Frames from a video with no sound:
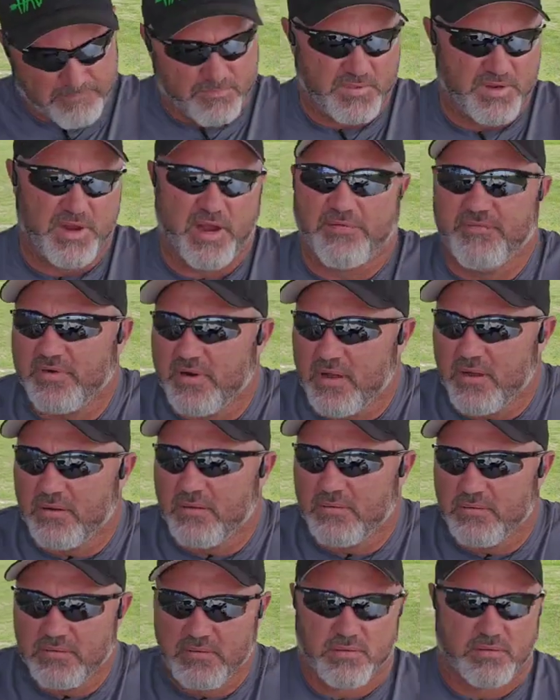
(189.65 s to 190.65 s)
You never
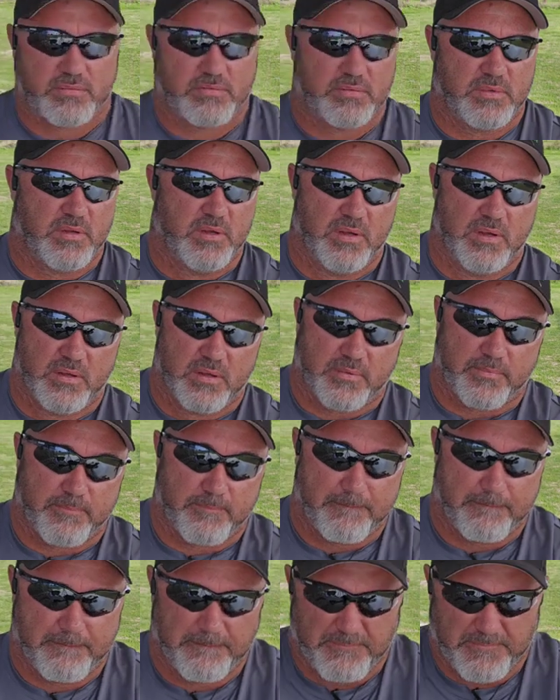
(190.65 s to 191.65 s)
know.
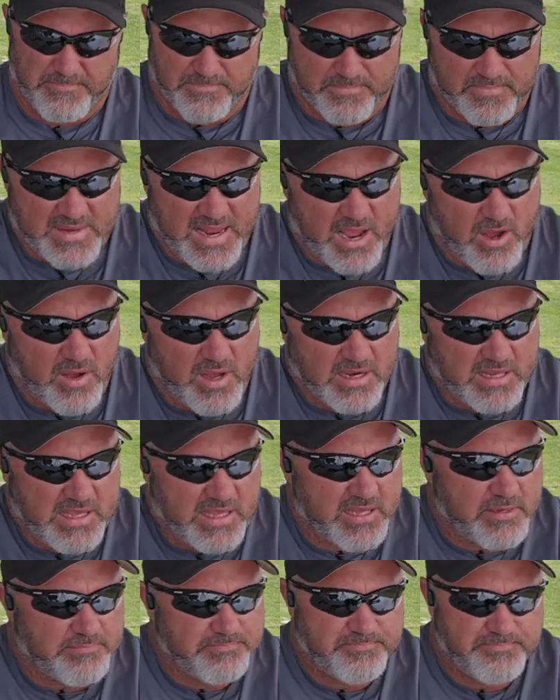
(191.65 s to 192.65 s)
Now
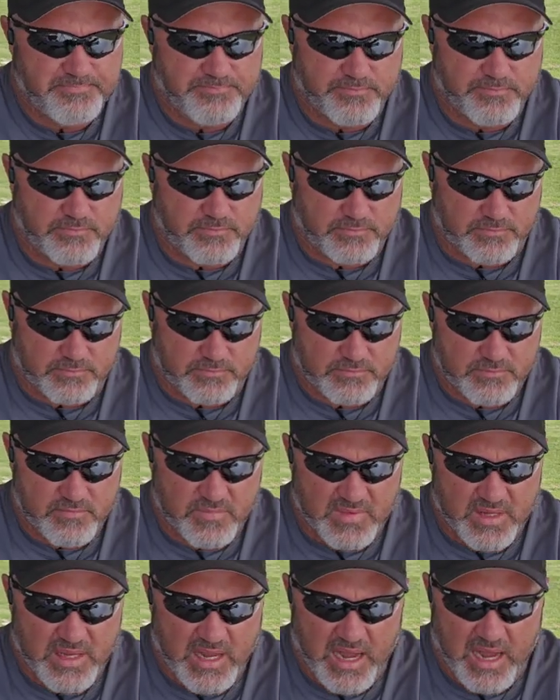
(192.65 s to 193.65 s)
again,
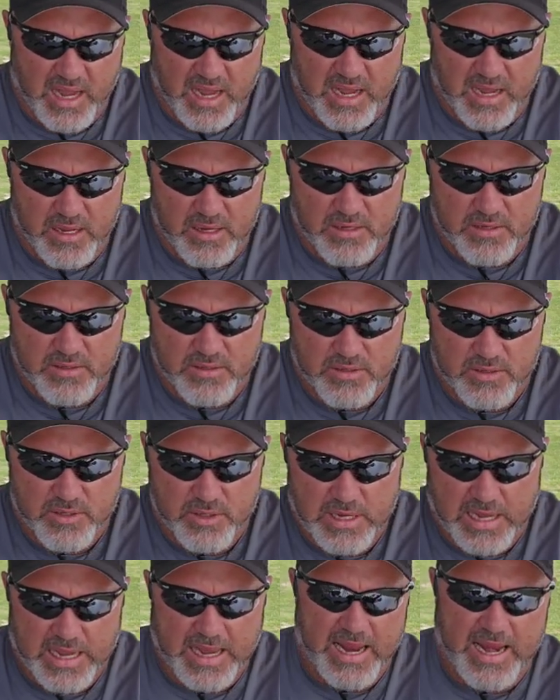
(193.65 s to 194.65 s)
I
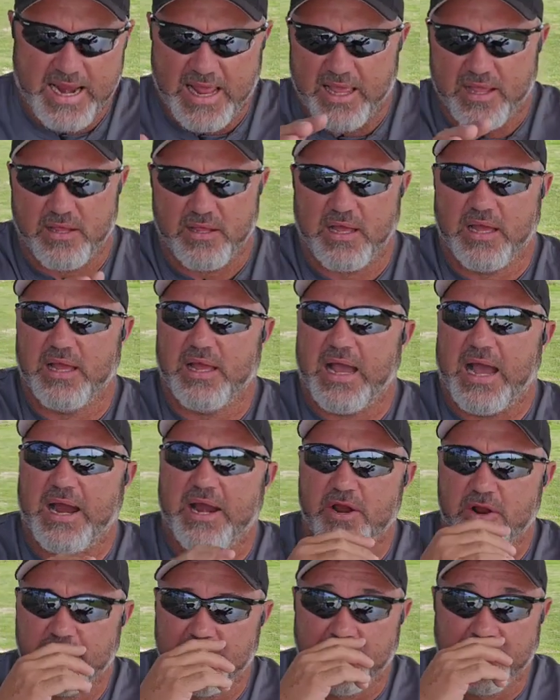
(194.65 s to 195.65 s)

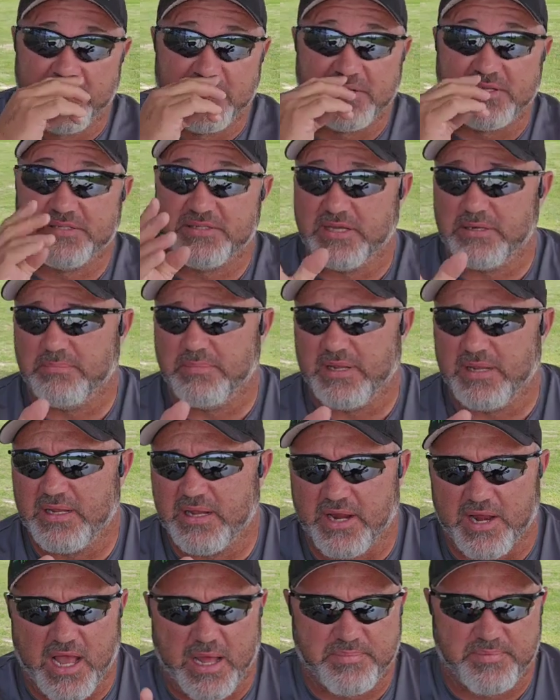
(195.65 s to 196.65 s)
didn't know they were gonna send me
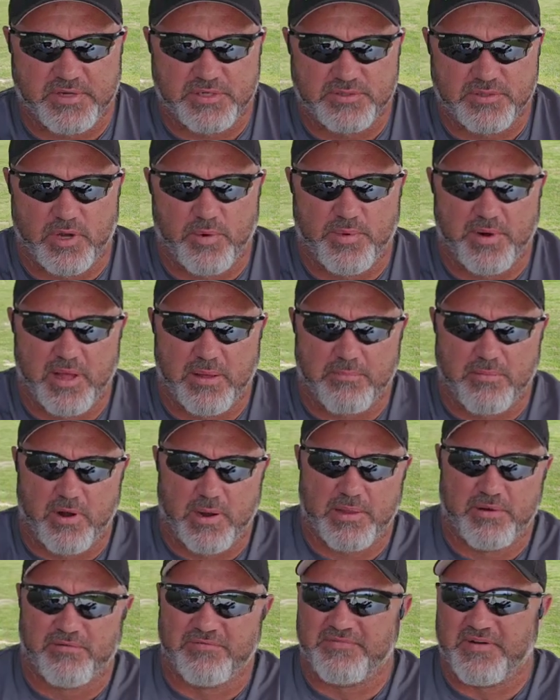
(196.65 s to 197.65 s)
an optic, so I went out and
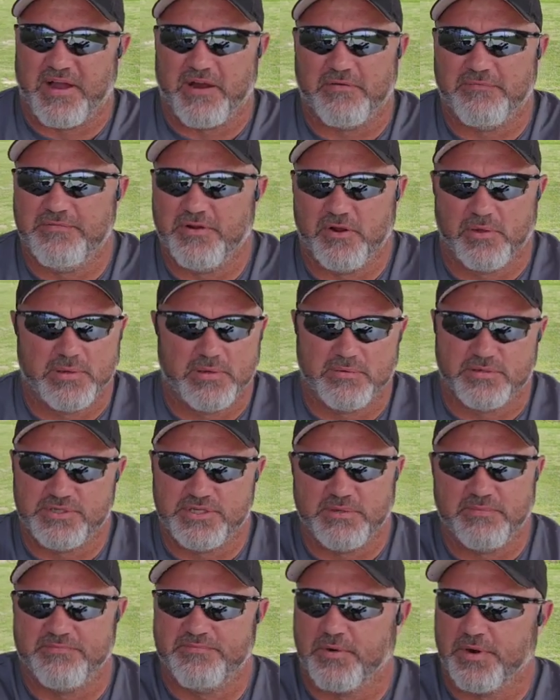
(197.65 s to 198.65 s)
bought a little Firefield, a little
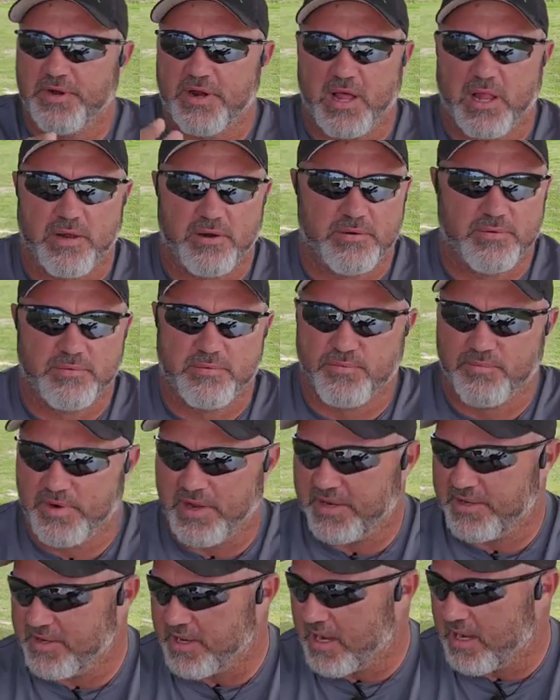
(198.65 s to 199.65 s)
cheap $40
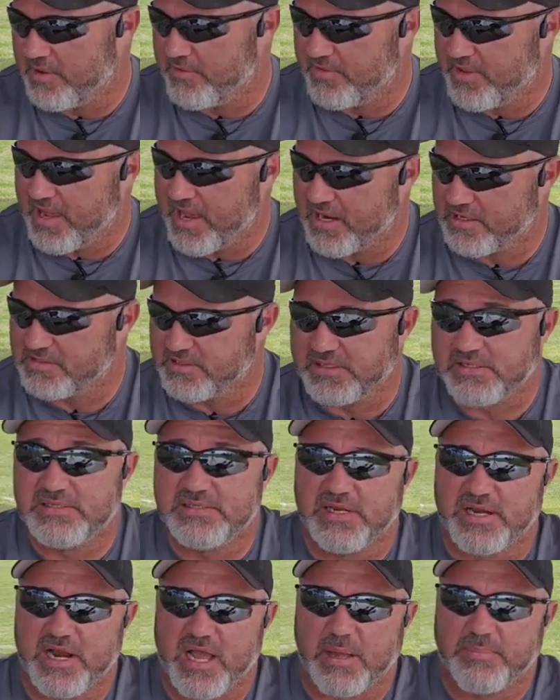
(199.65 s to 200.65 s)
red dot. They actually
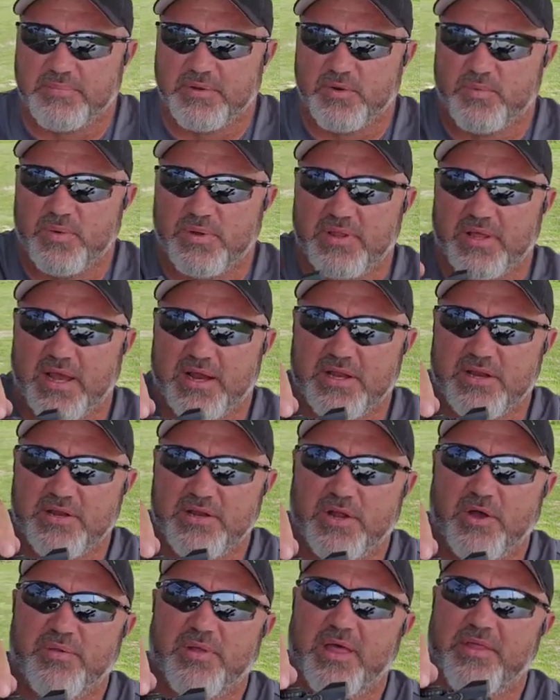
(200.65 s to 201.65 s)
sent an optic with it. I
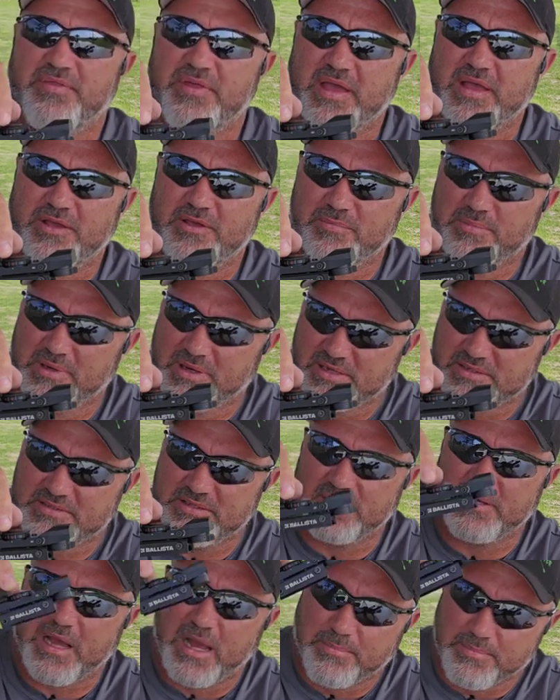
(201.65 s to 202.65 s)
didn't know that. Thank you,
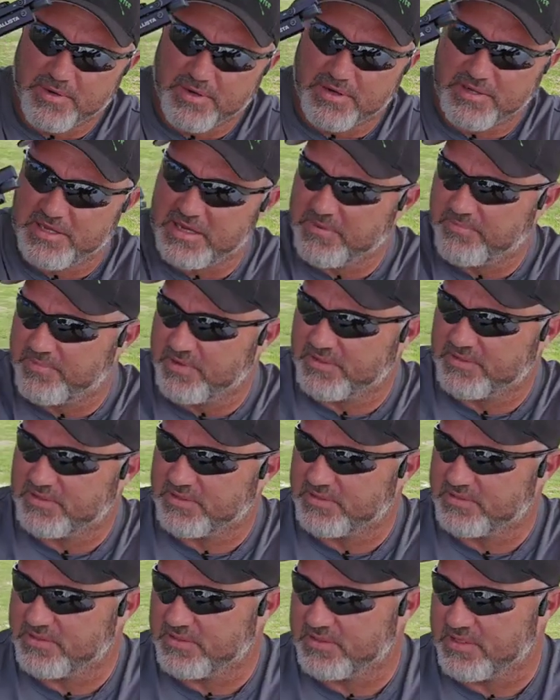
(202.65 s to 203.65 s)
Ballista. I'm gonna keep this.
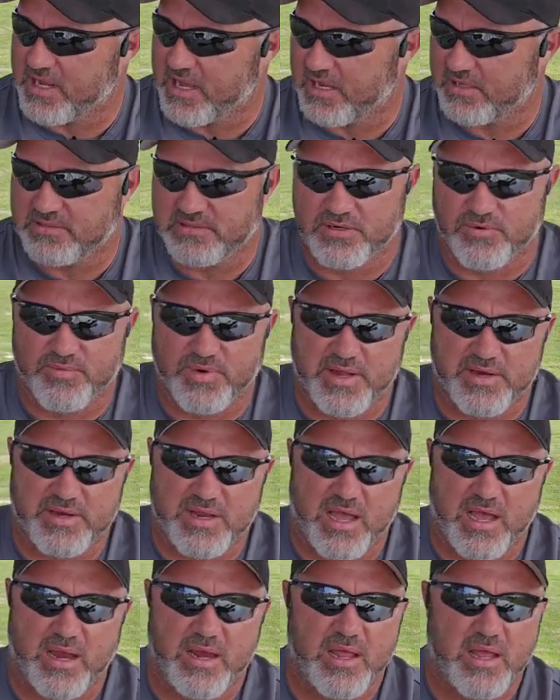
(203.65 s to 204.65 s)
This is a nice little red
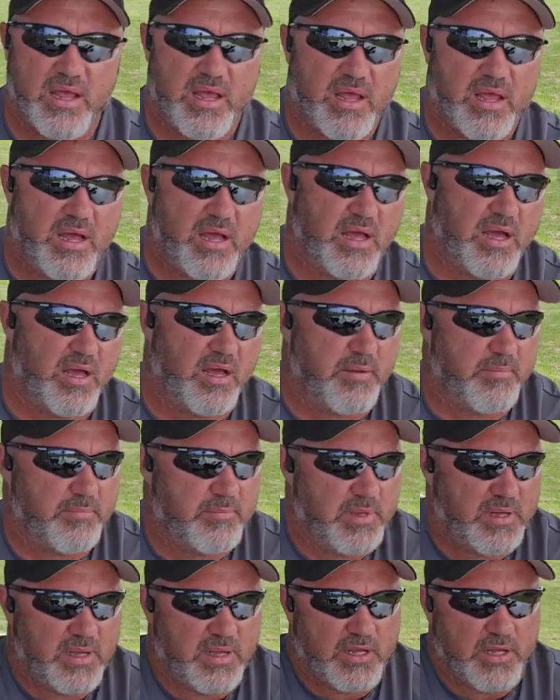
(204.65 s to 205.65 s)
dot.
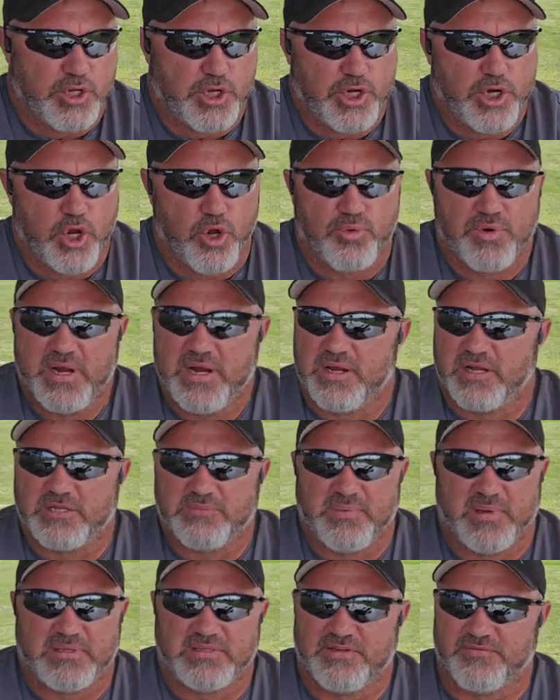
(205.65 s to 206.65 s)
You don't need an
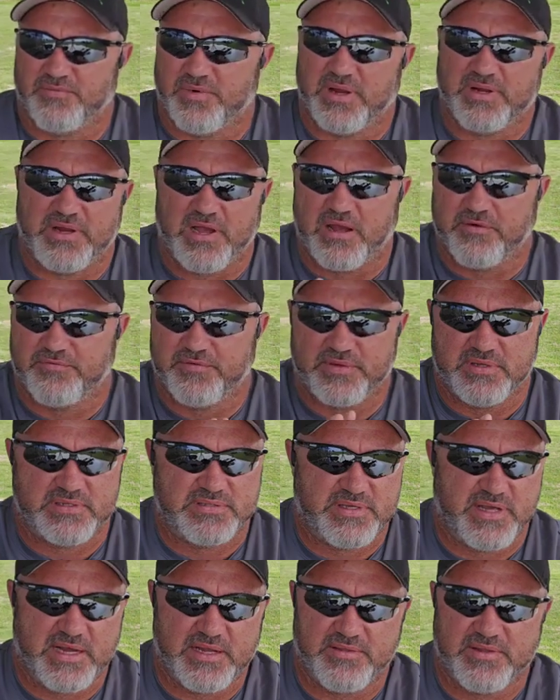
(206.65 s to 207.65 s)
expensive red dot for this
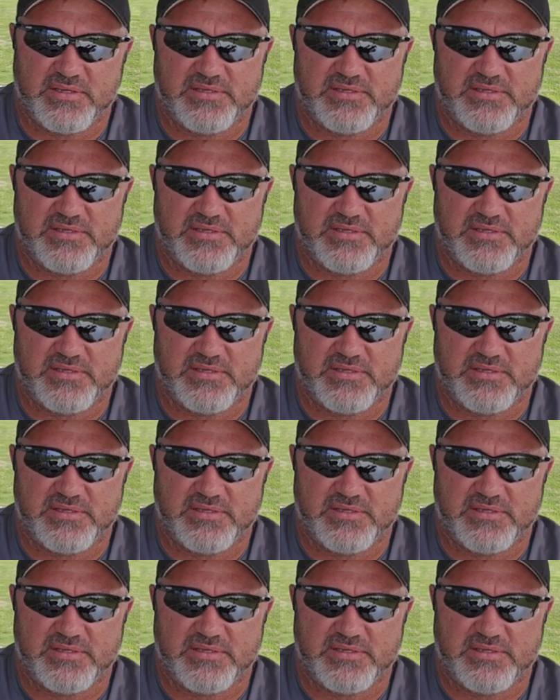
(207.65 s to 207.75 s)
thing.